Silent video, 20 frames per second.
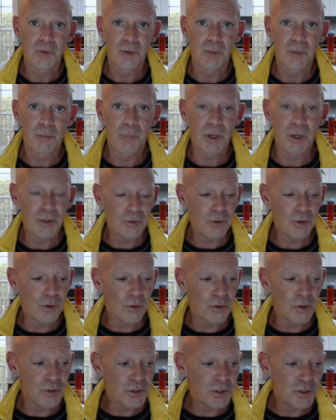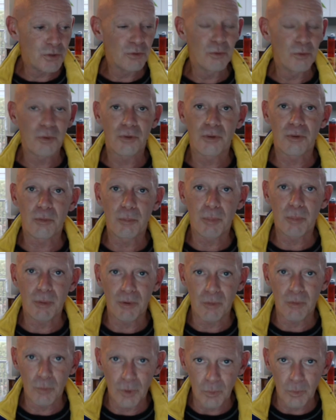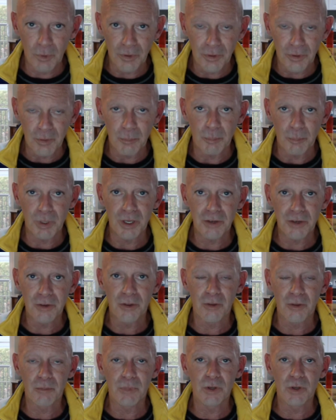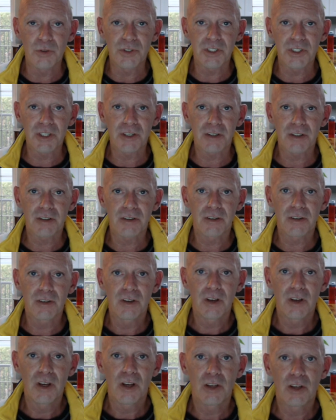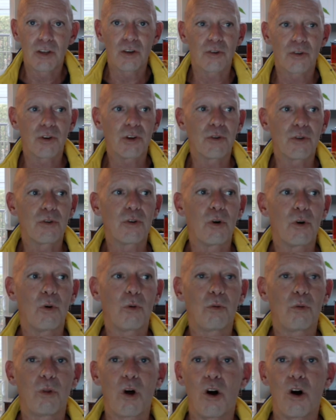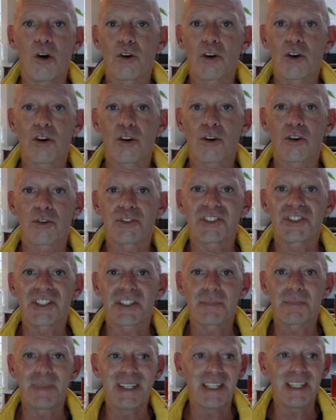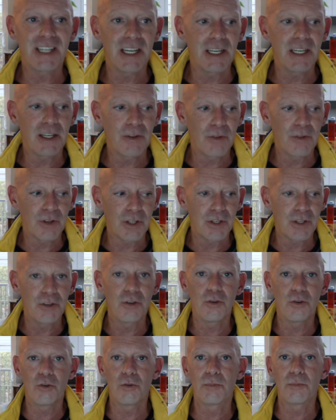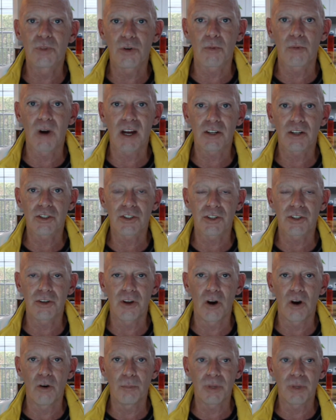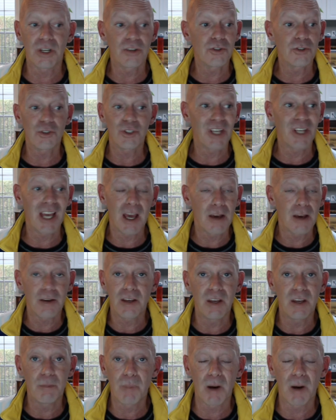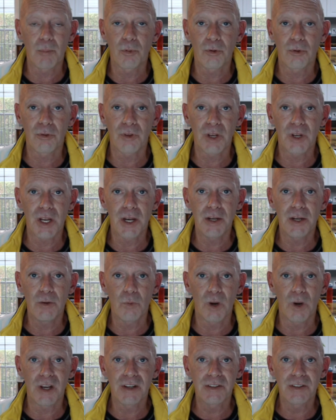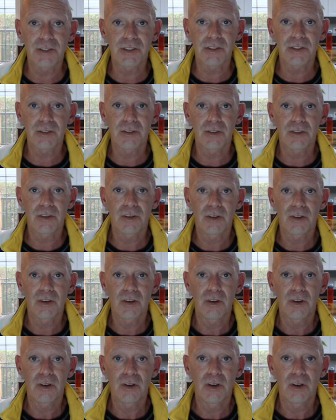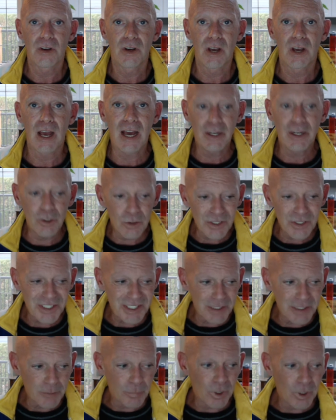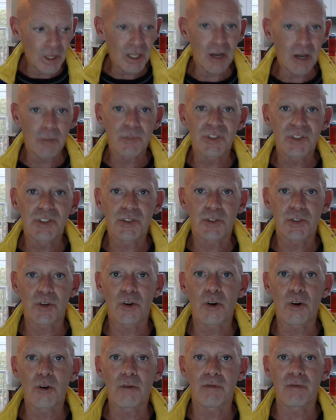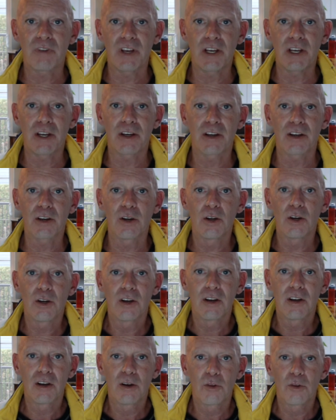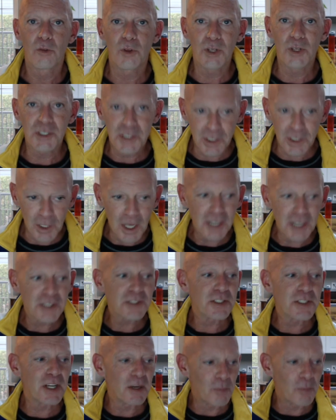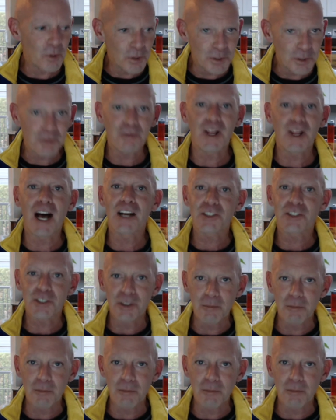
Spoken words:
but you're in tune with the beat of the music. You're no longer speaking the cube direction out because you can't keep up with it anyways. And you're simply observing these lightsabers flashing